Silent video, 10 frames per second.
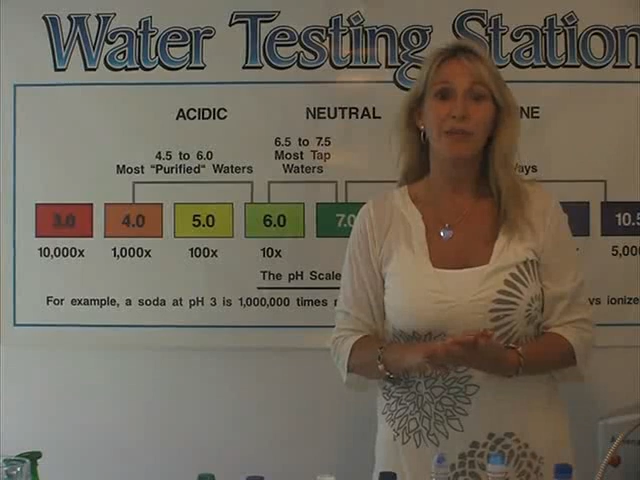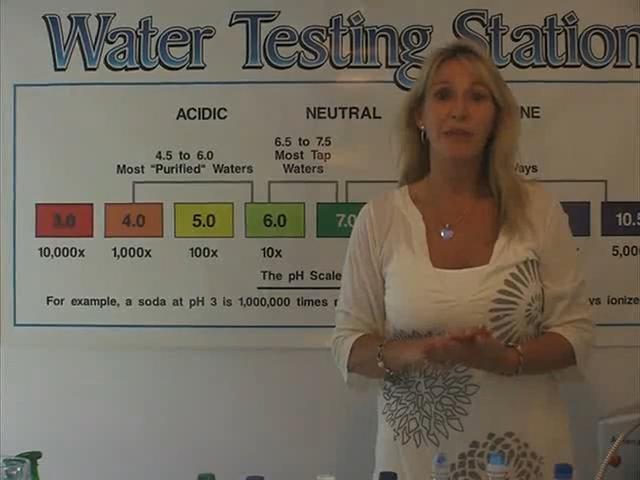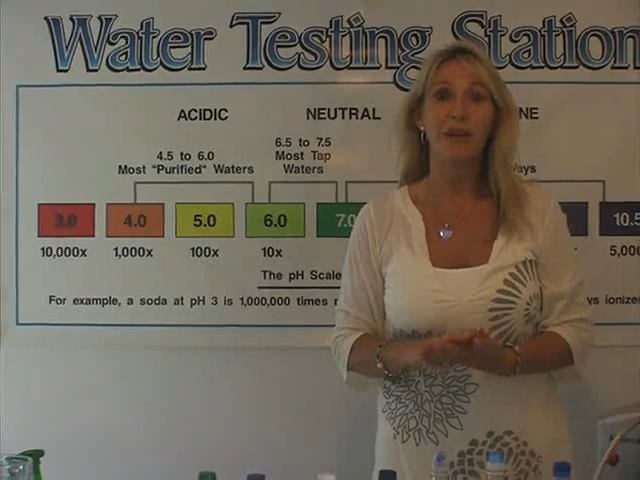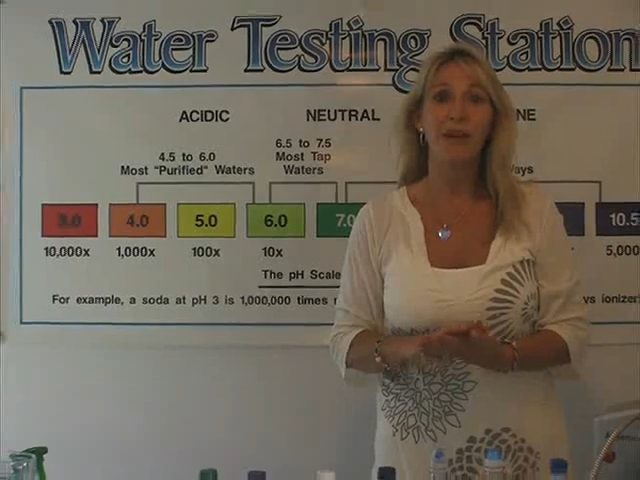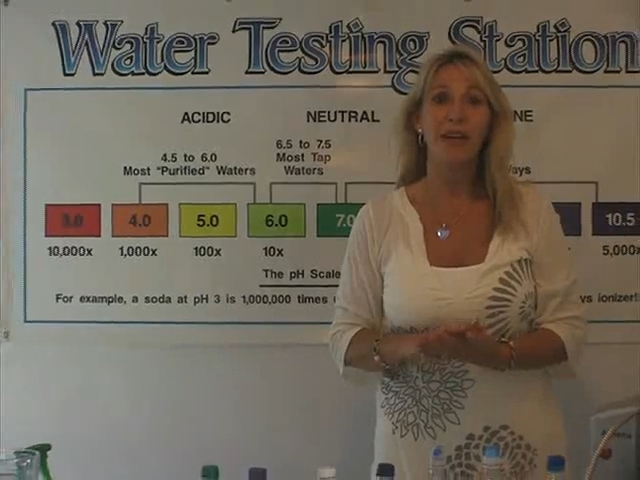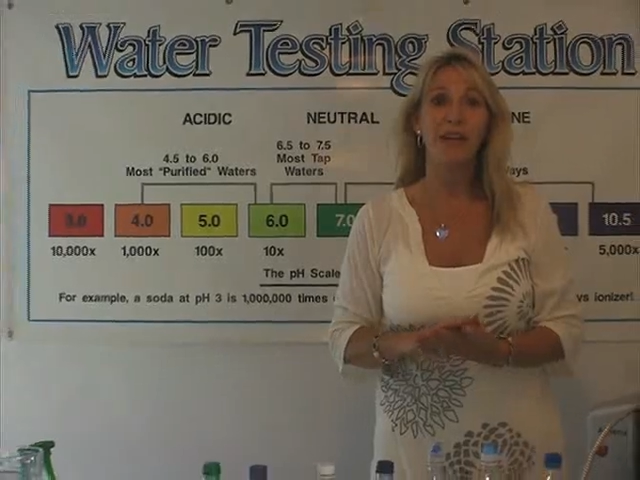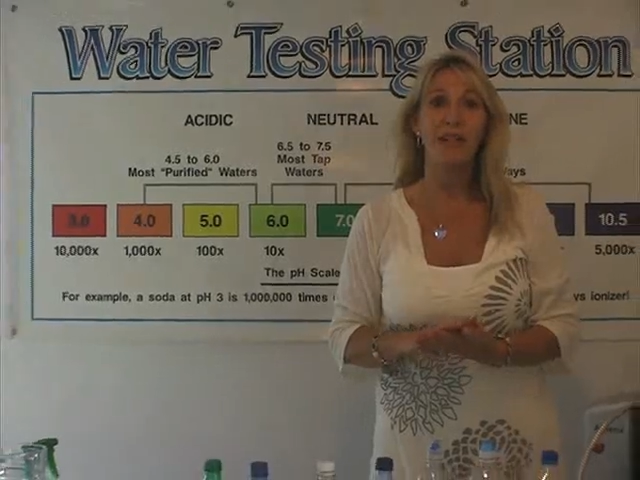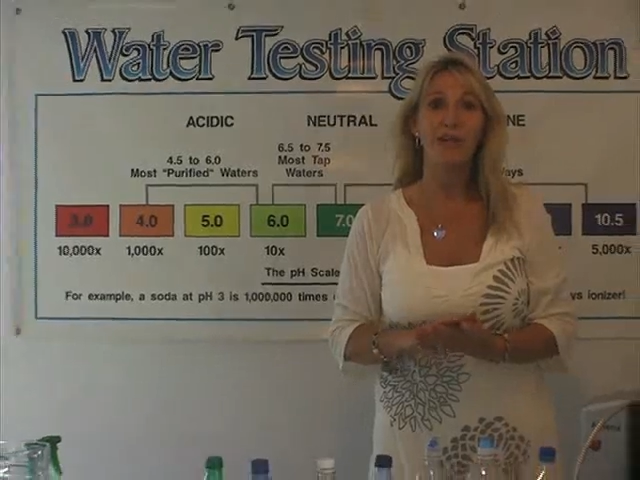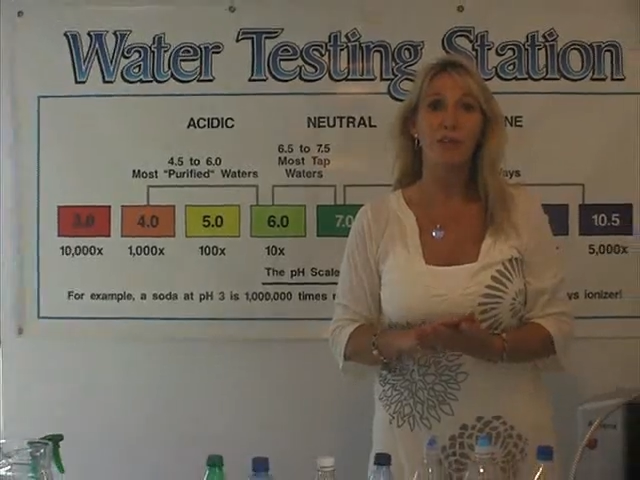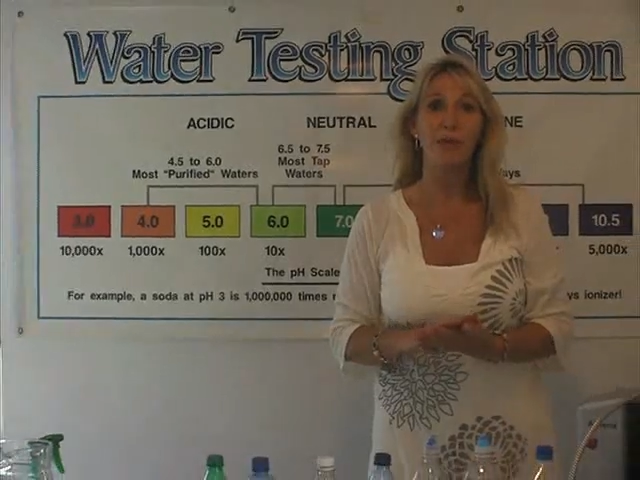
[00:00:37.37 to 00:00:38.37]
with
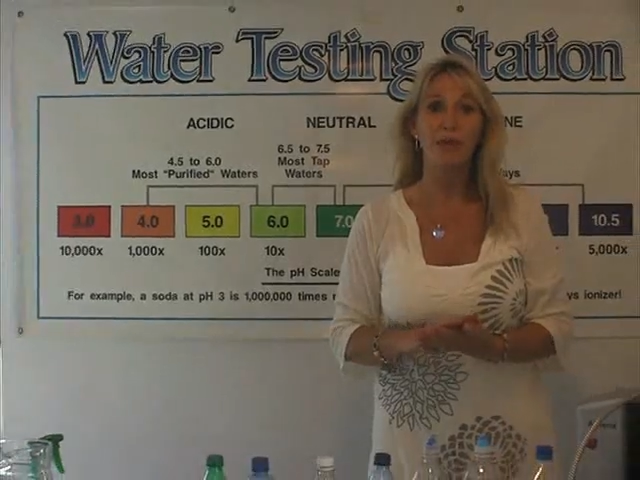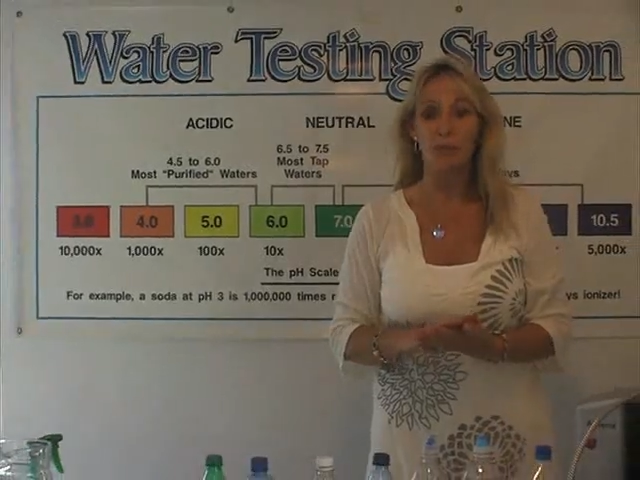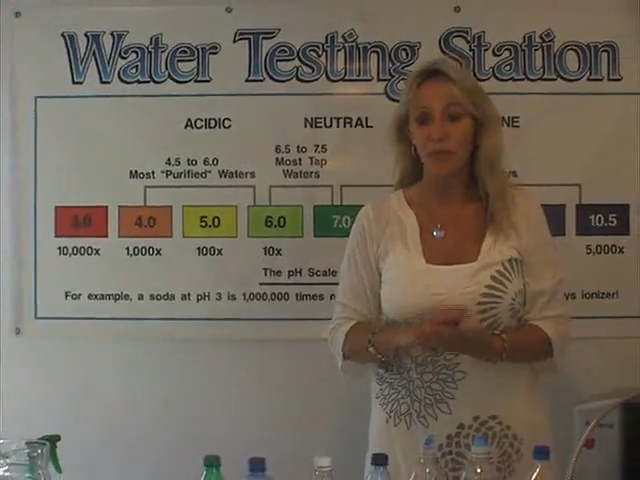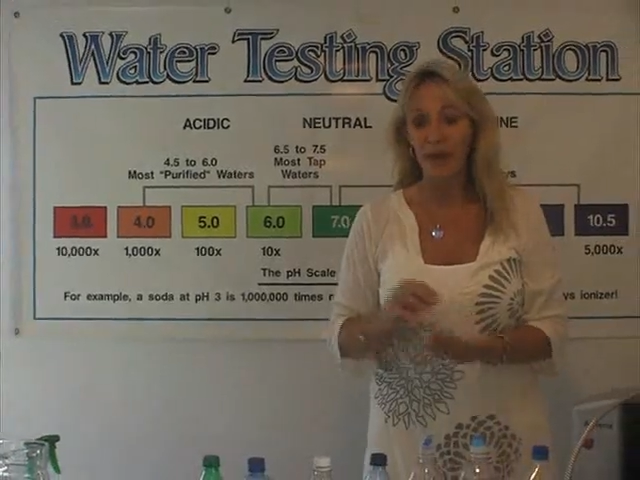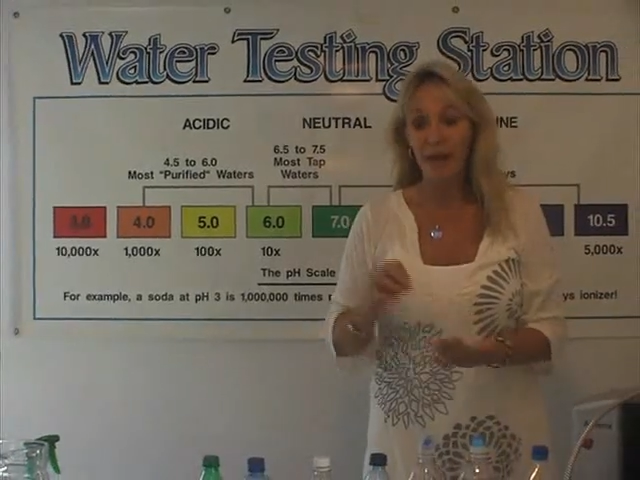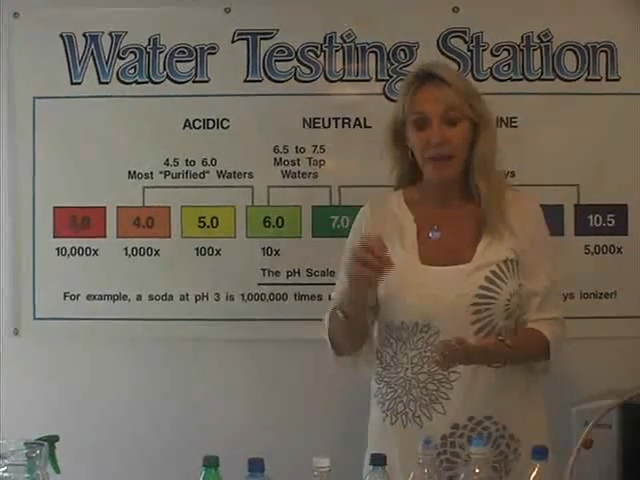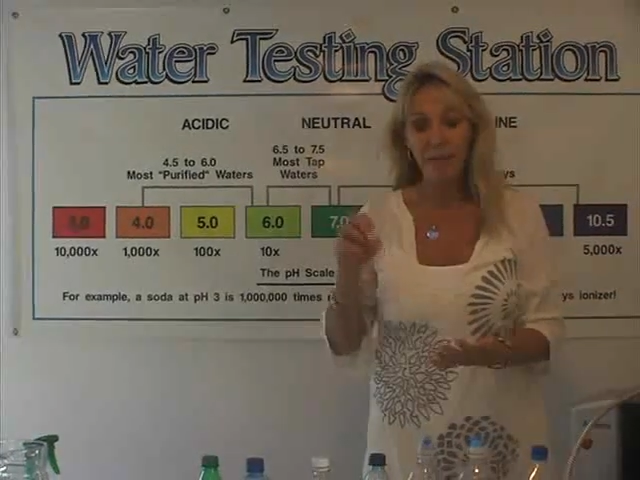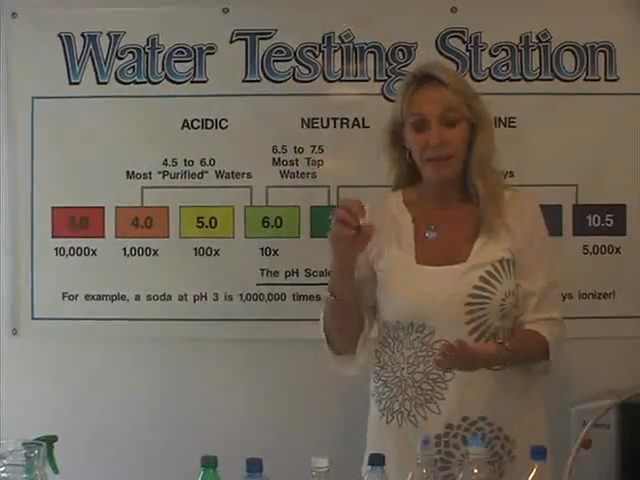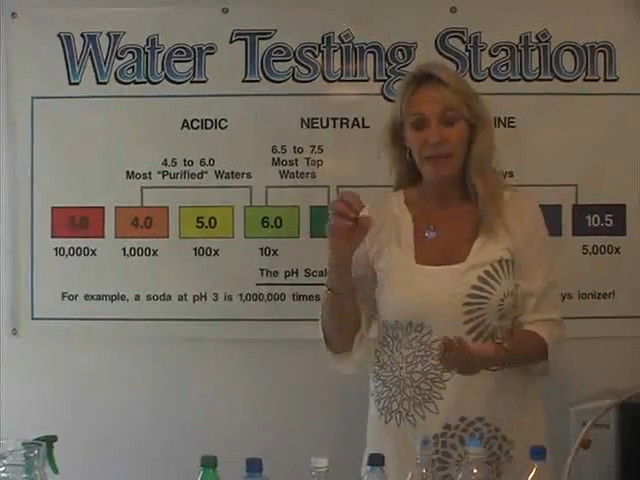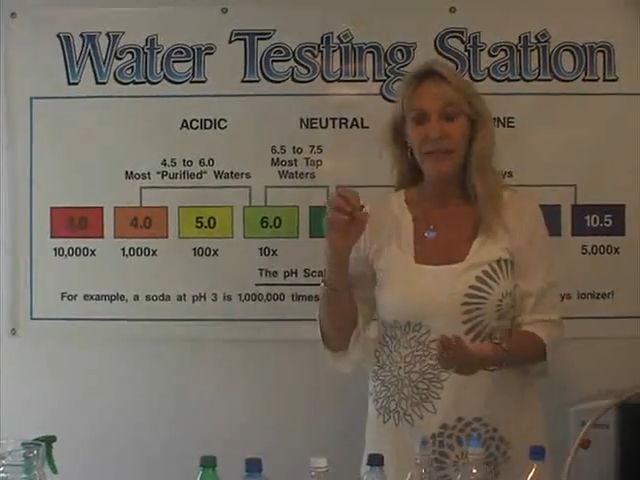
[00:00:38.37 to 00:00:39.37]
ionized water. What
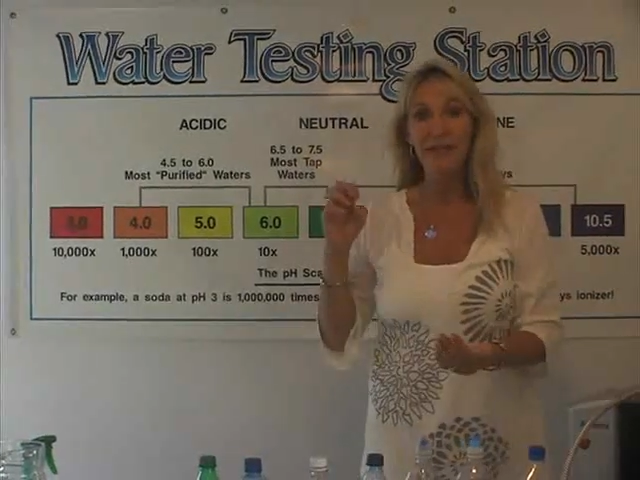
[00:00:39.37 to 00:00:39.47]
happens